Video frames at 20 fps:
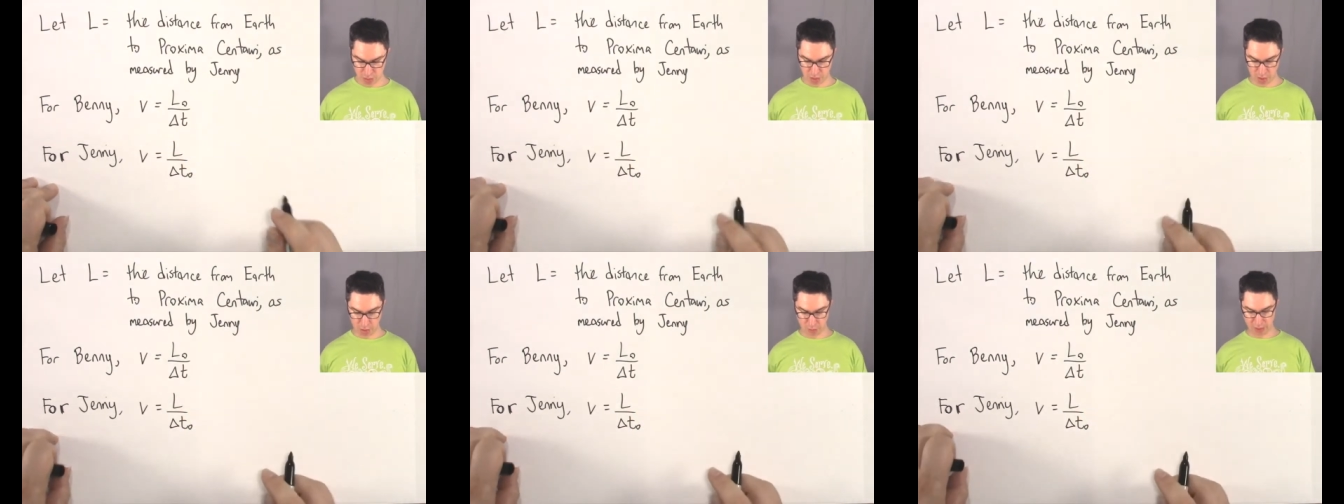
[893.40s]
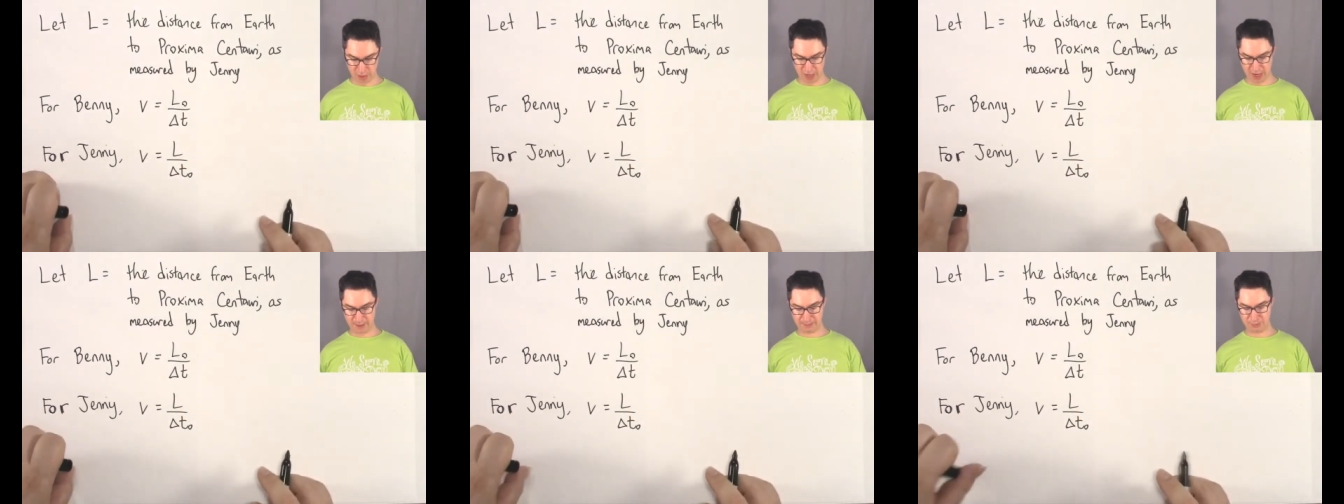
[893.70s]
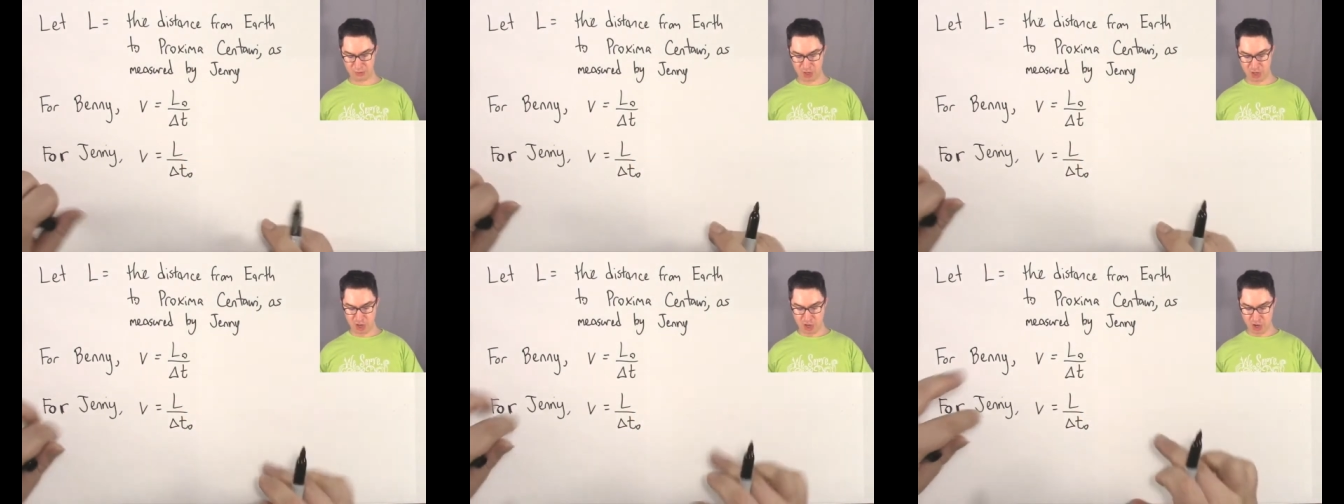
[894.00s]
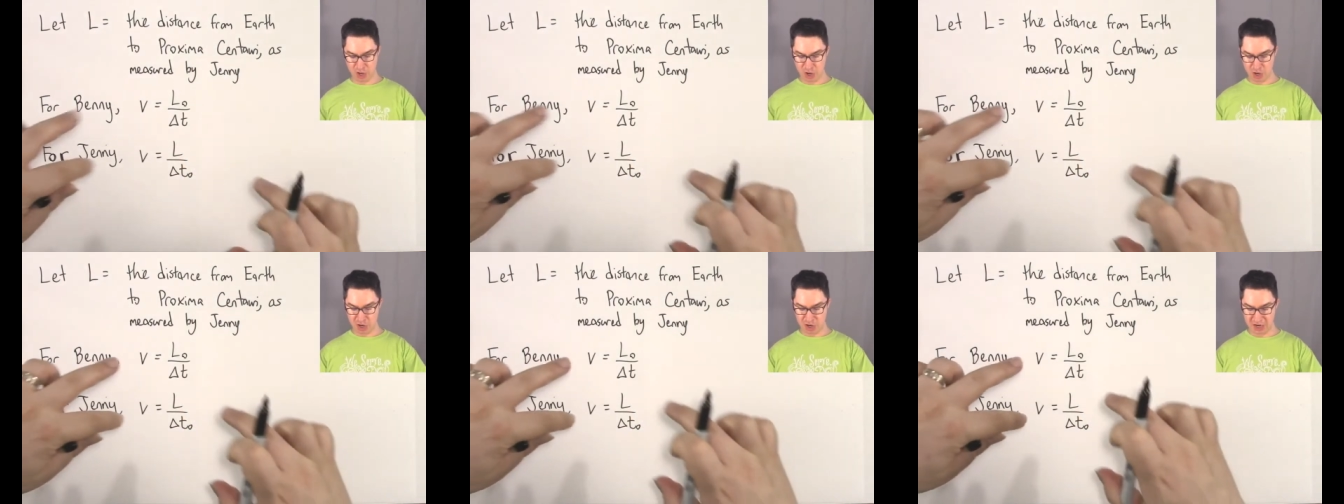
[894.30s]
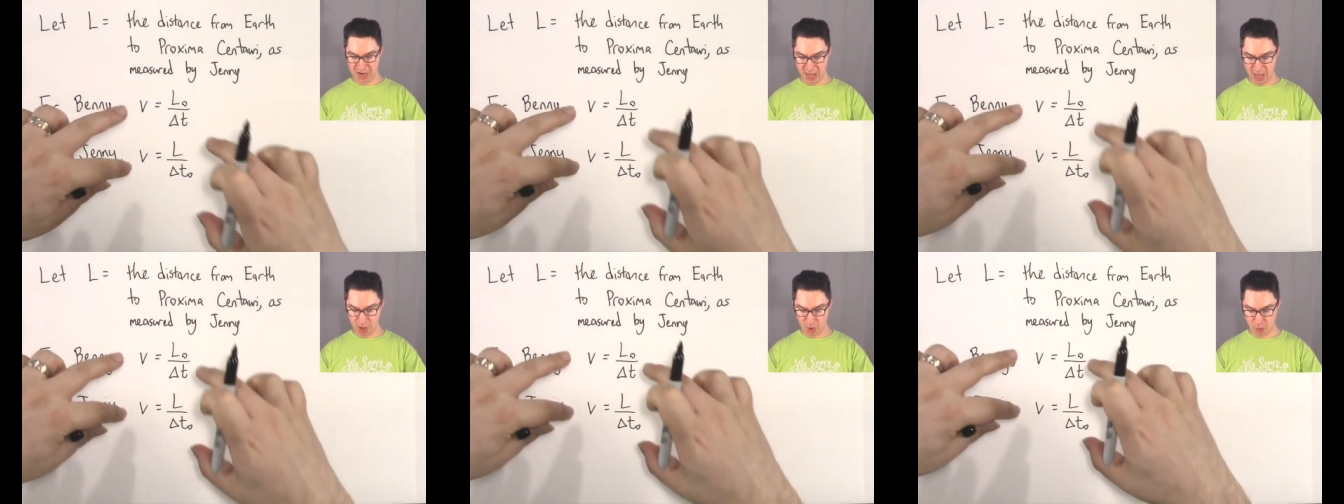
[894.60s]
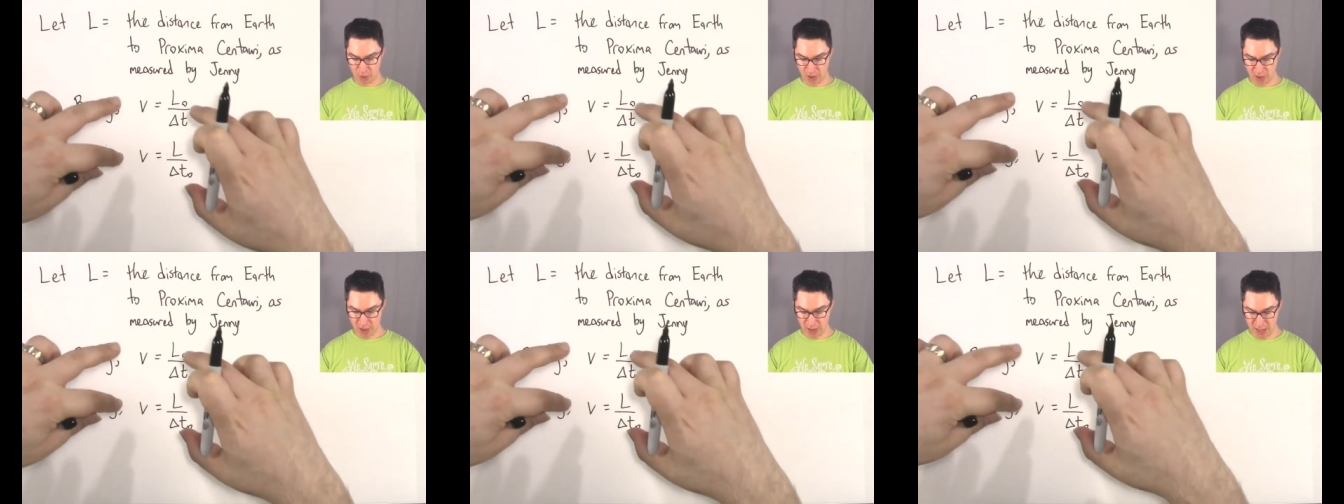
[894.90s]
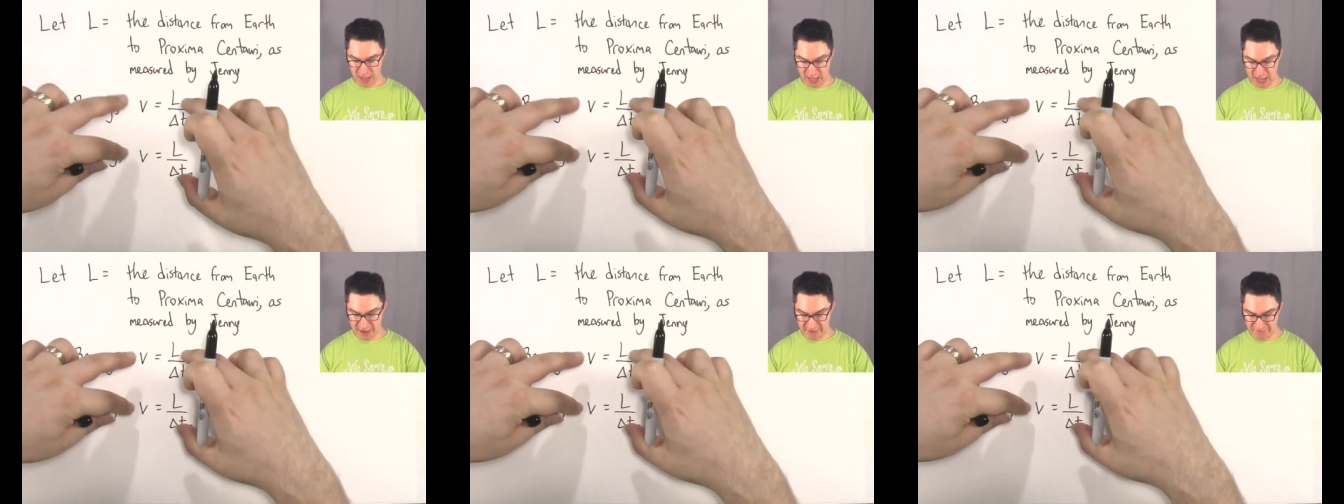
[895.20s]
Okay? Now,
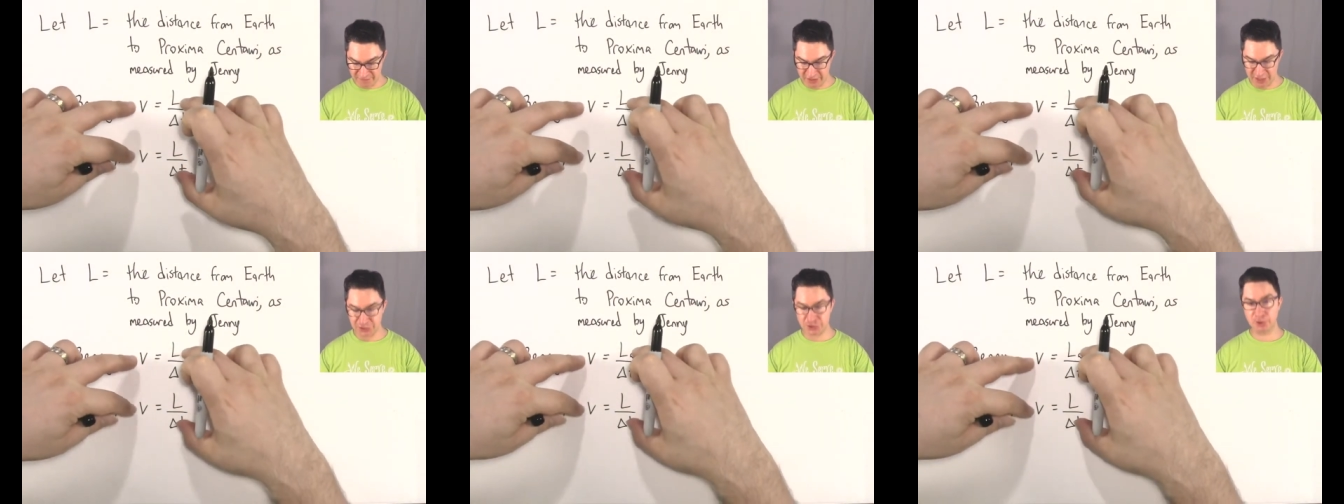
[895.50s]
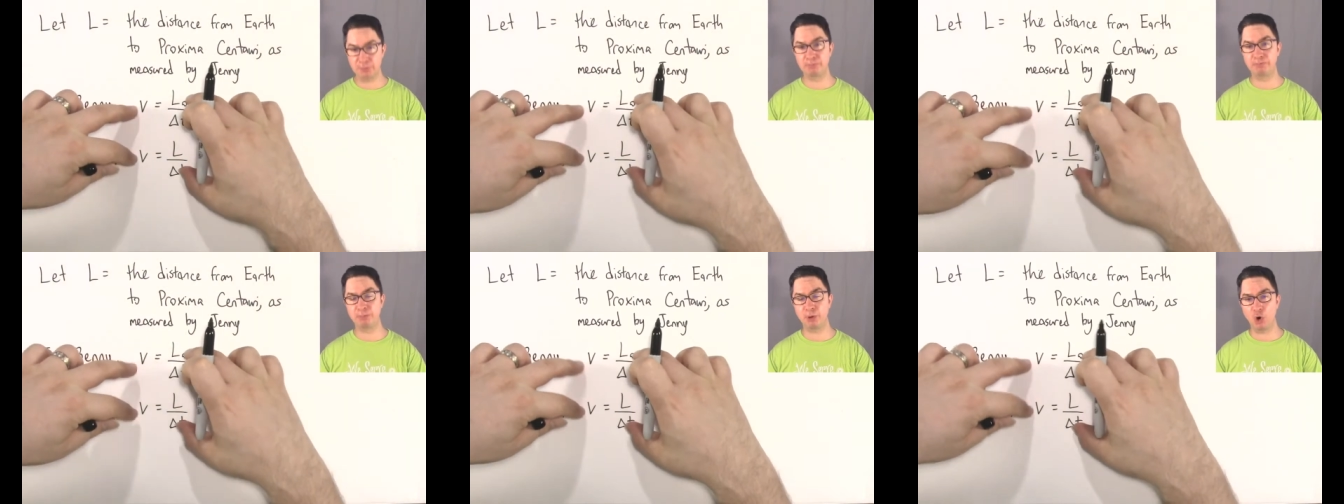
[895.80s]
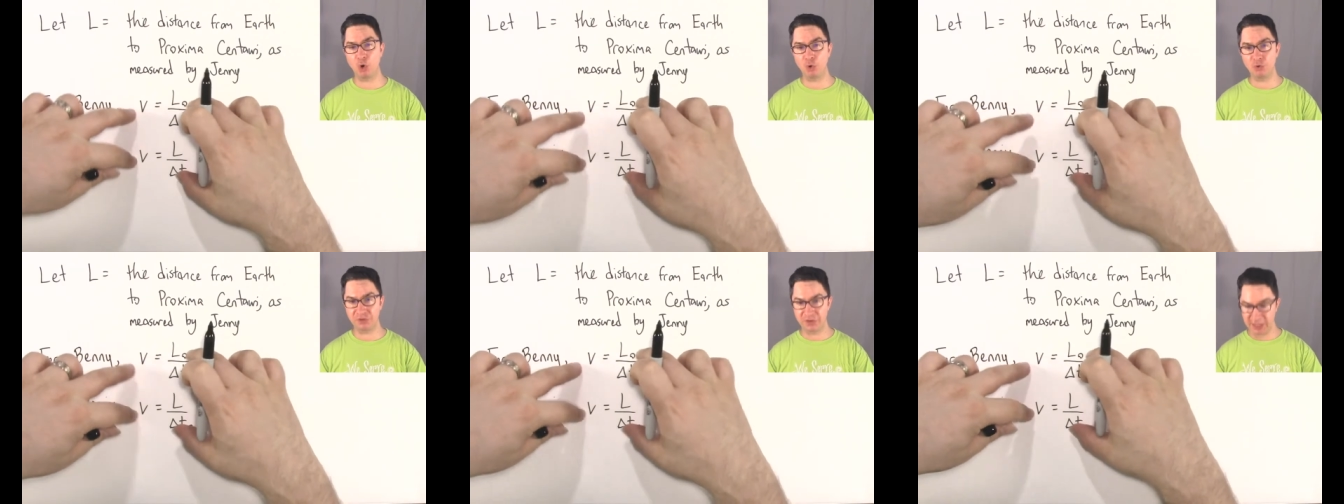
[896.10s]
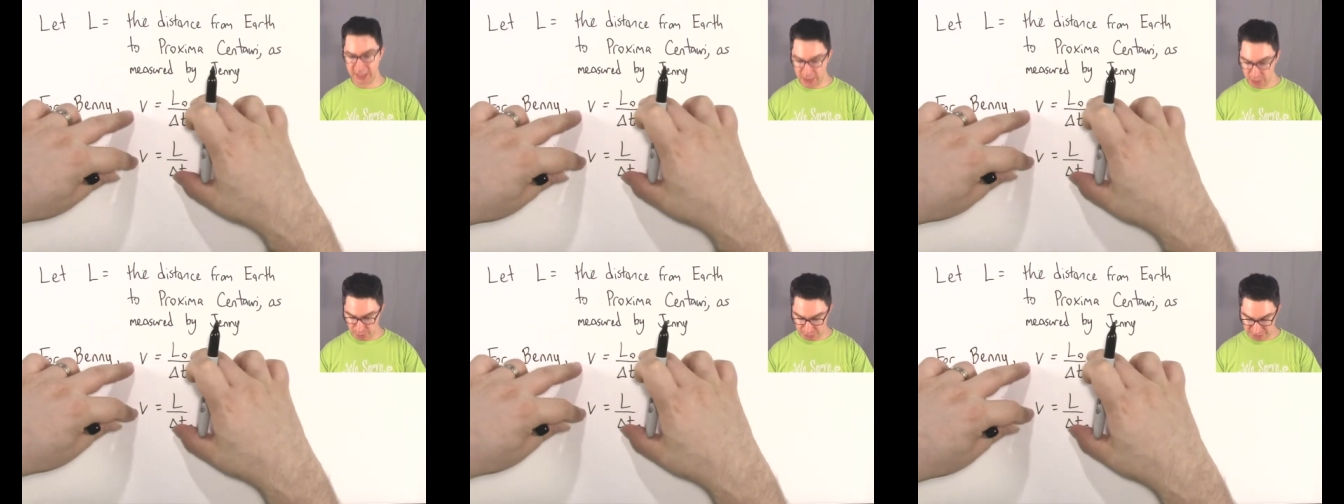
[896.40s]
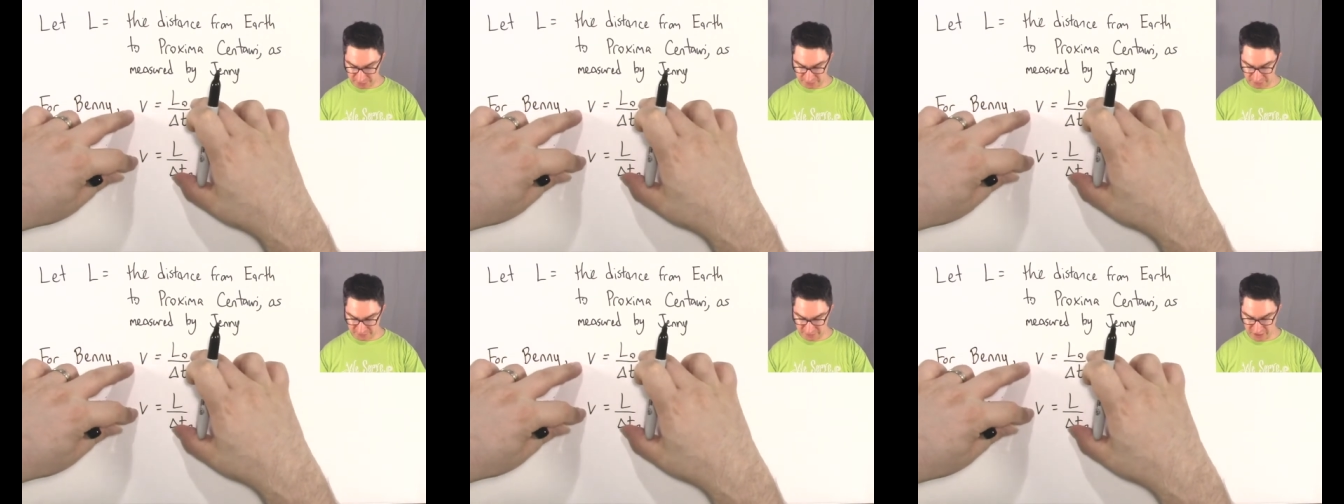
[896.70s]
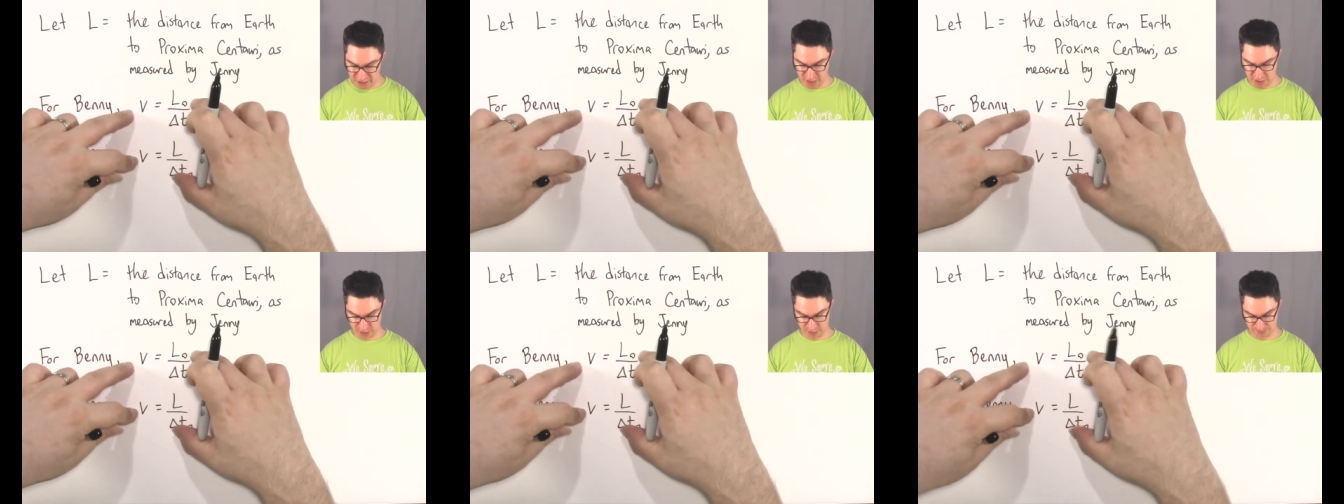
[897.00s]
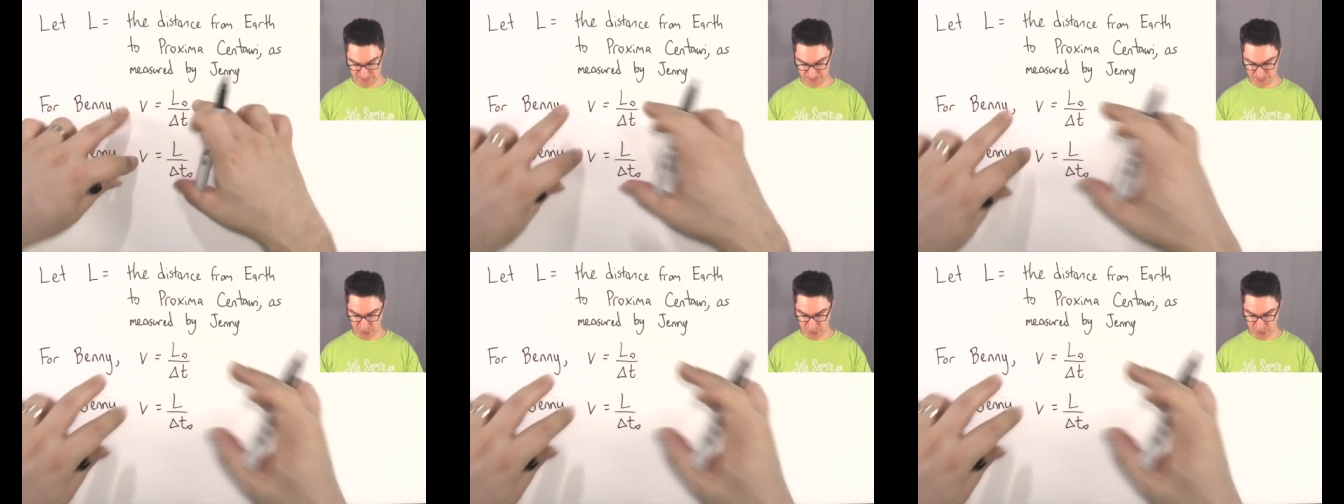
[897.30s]
if these are both equal to V,